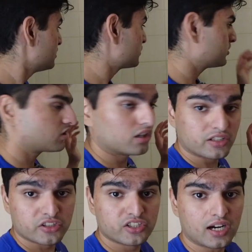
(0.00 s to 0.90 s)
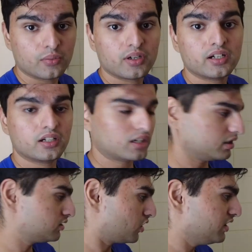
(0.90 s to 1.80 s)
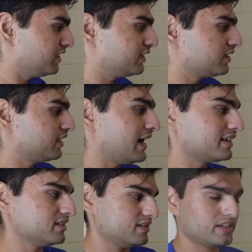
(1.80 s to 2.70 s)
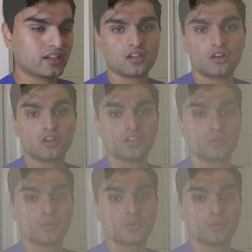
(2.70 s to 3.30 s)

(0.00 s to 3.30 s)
So it's got a shower, a toilet, and a sink all